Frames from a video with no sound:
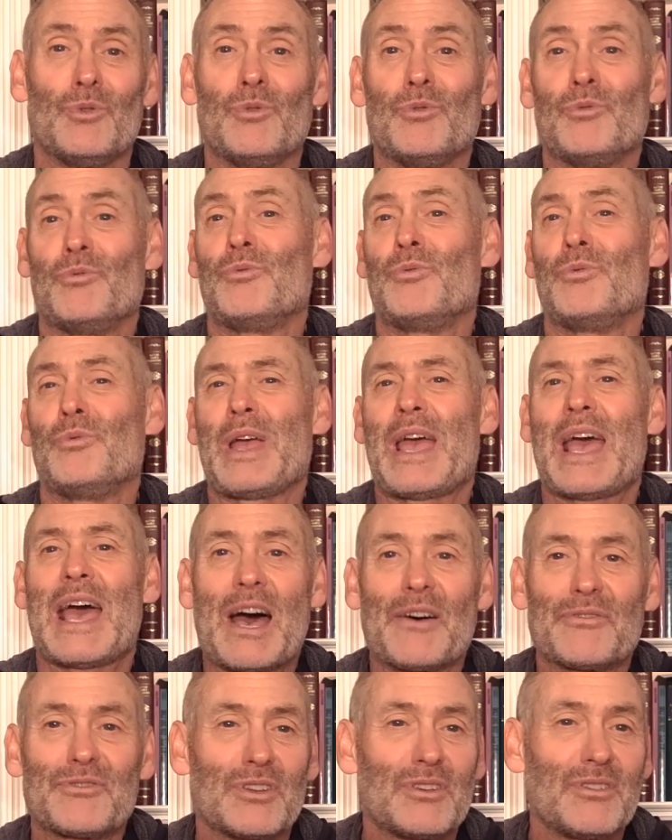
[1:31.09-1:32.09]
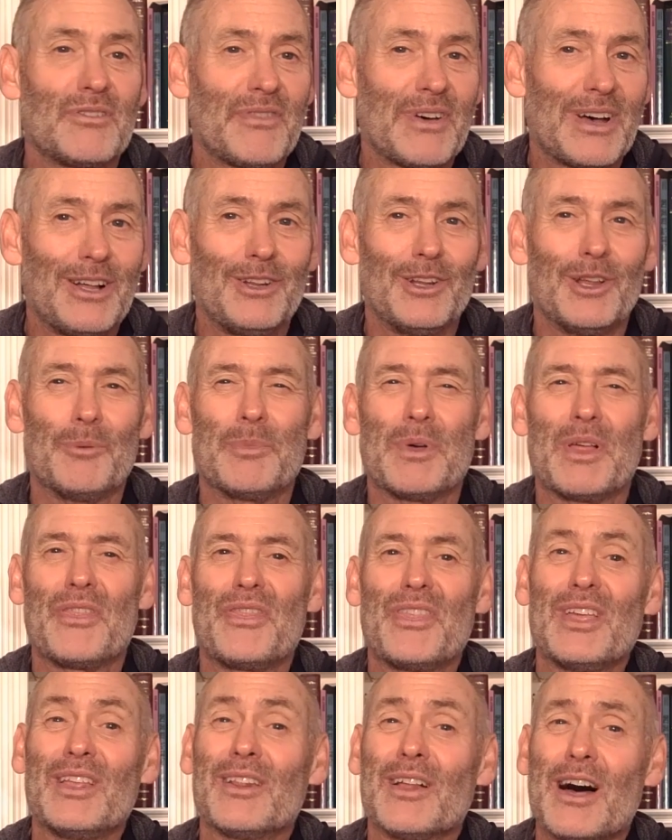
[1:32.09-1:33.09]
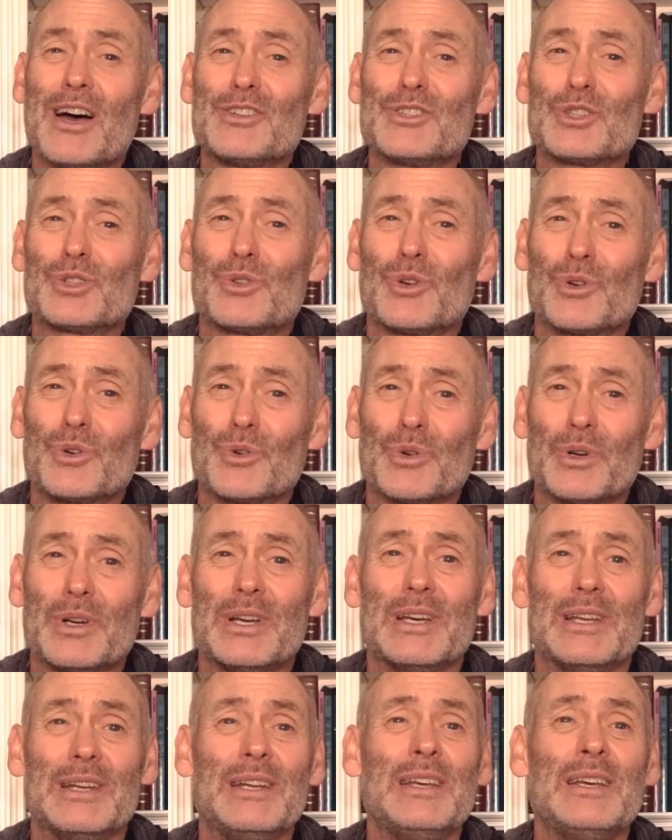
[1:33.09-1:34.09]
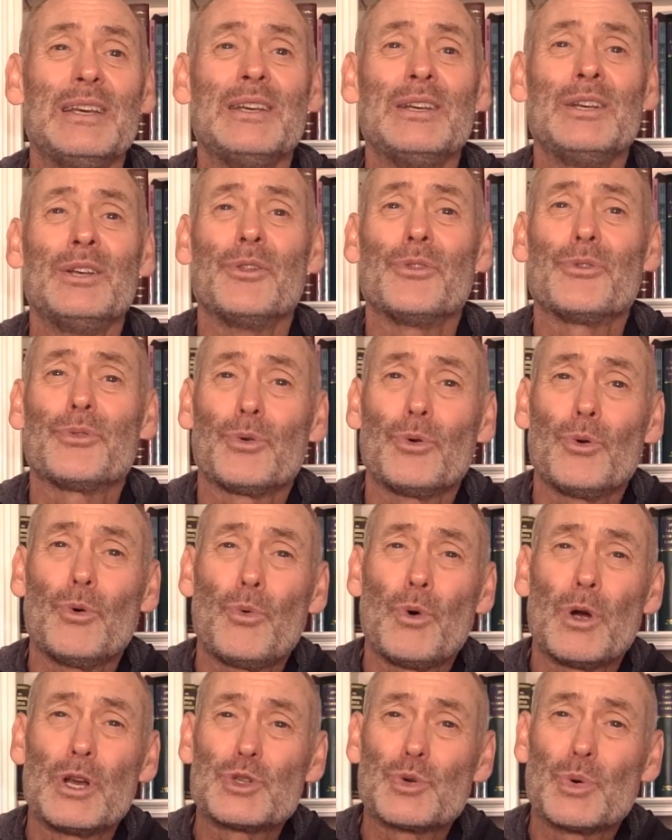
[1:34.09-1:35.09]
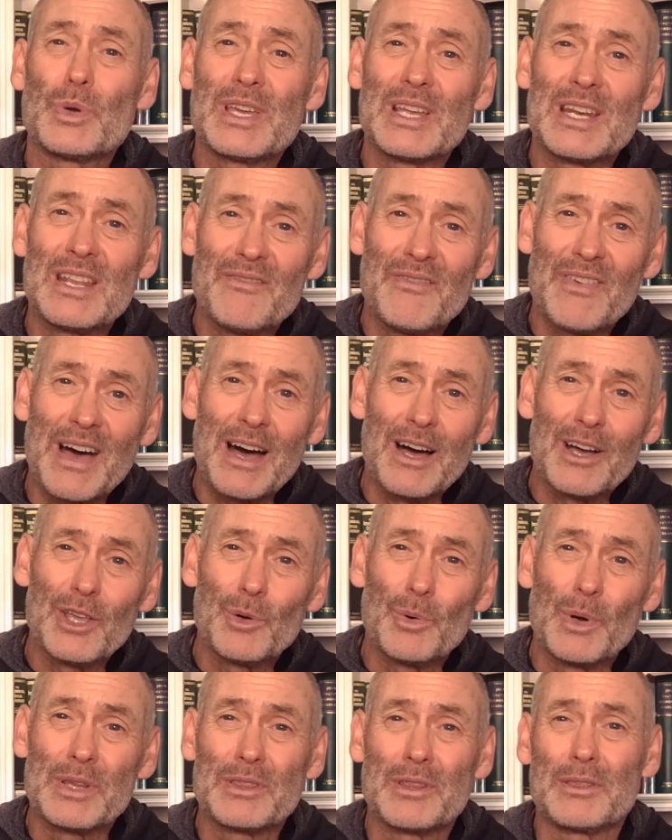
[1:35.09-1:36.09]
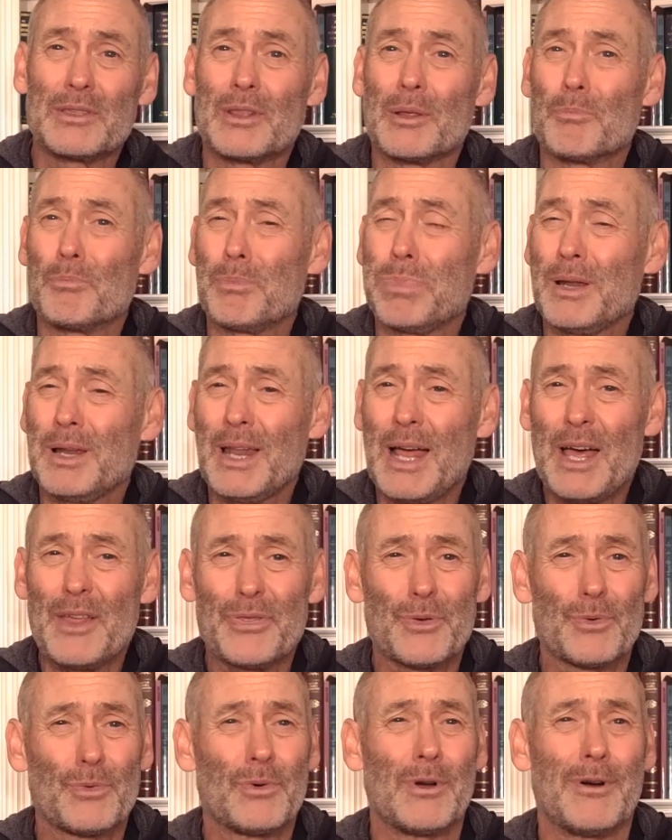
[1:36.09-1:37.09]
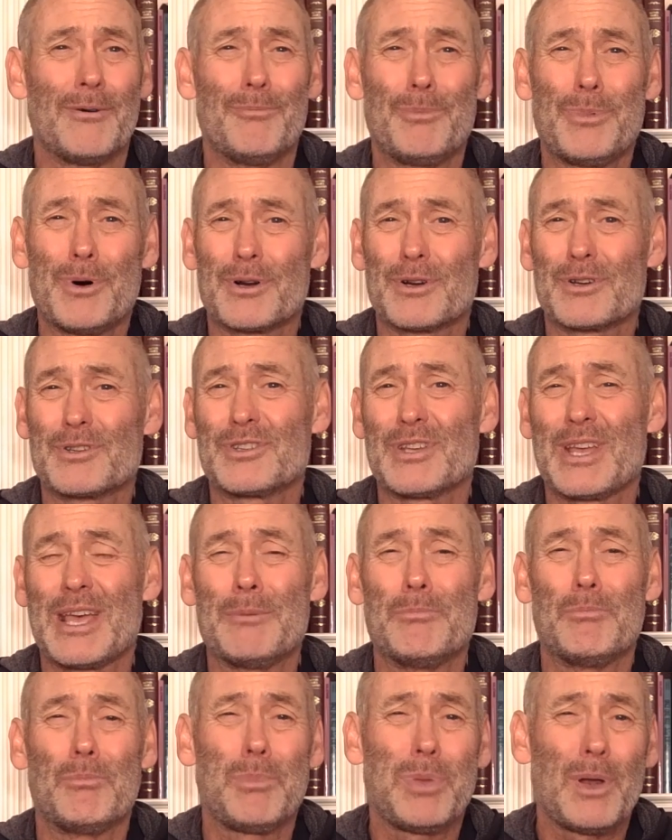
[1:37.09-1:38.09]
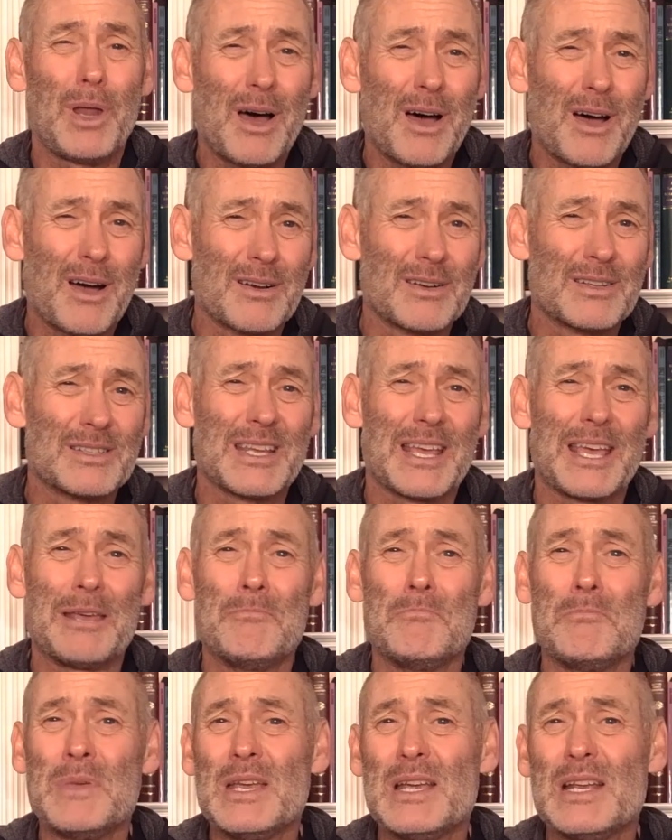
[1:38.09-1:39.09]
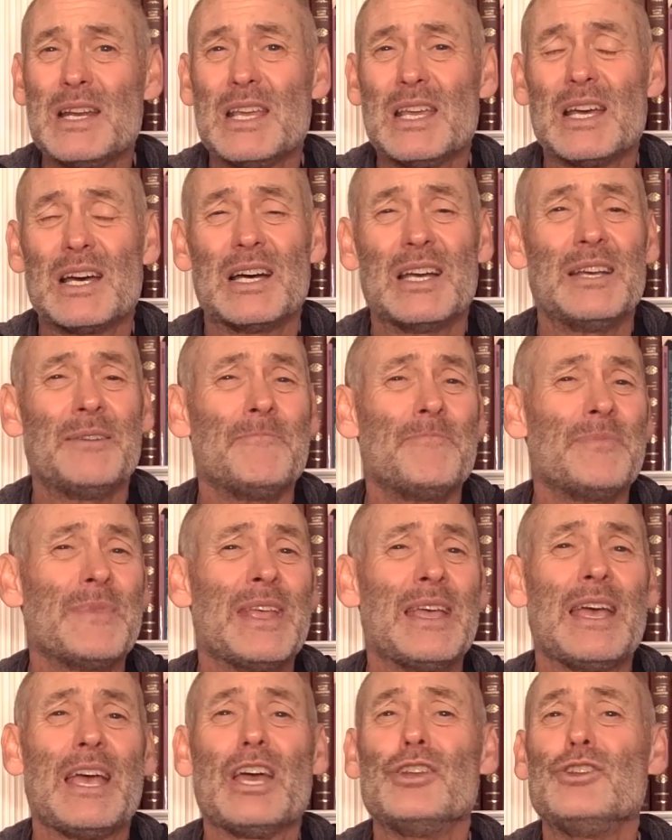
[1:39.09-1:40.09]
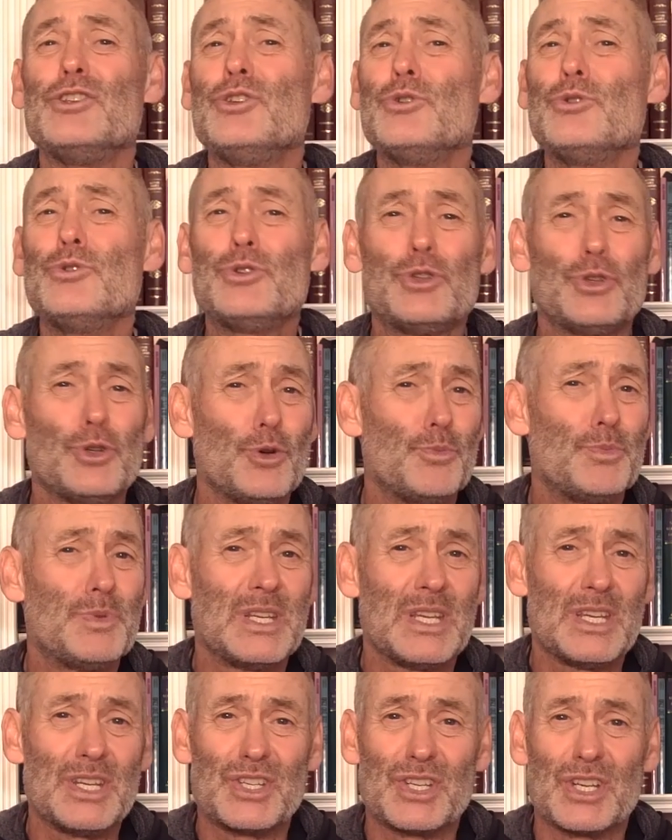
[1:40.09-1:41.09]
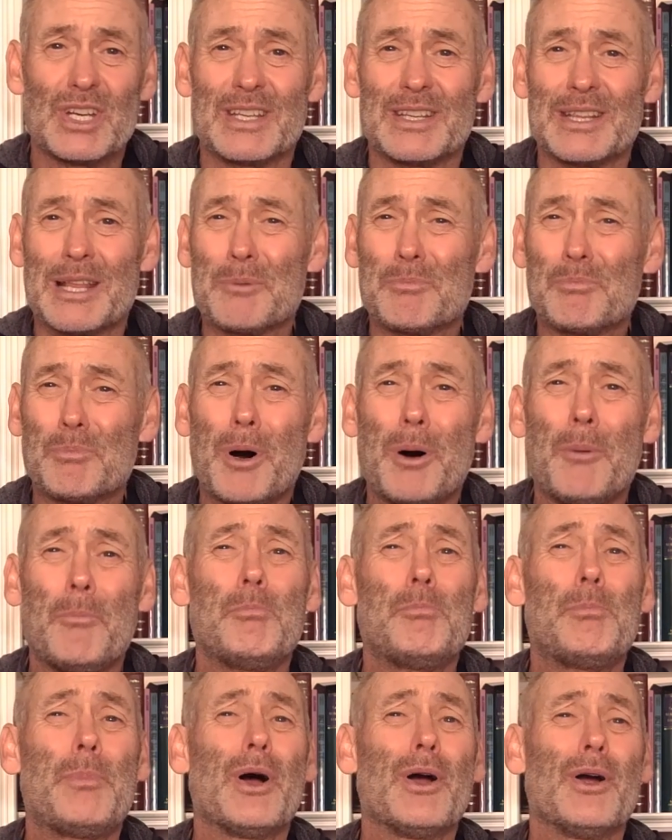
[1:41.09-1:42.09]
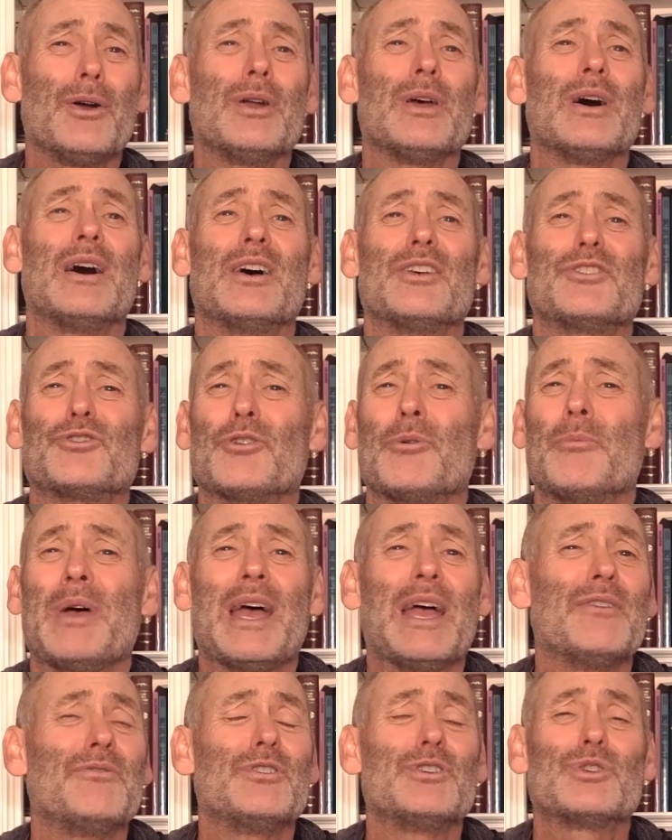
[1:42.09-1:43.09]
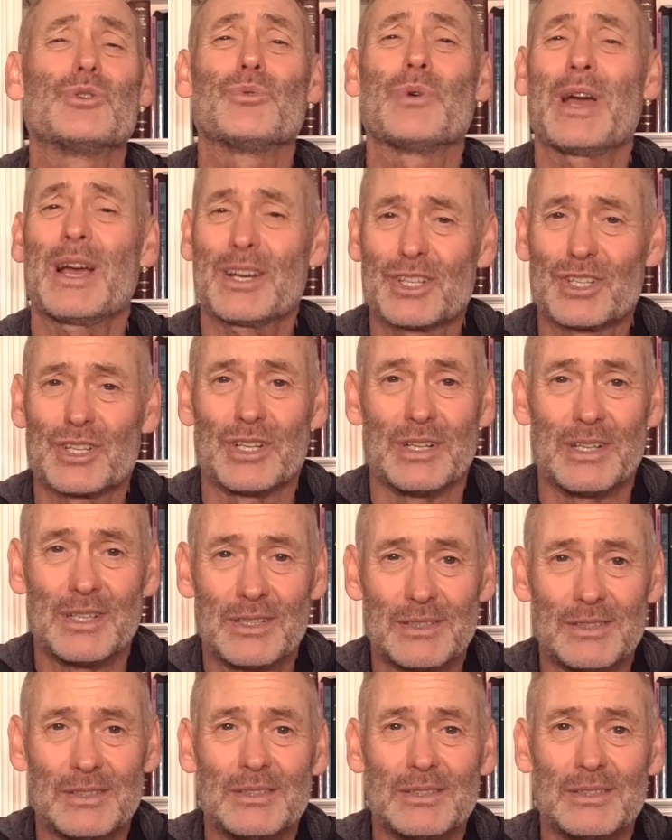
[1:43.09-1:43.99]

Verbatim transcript: We have to develop a theological grid through which we can evaluate the plethora of books and blogs and media and YouTube teaching that bombard us from every direction.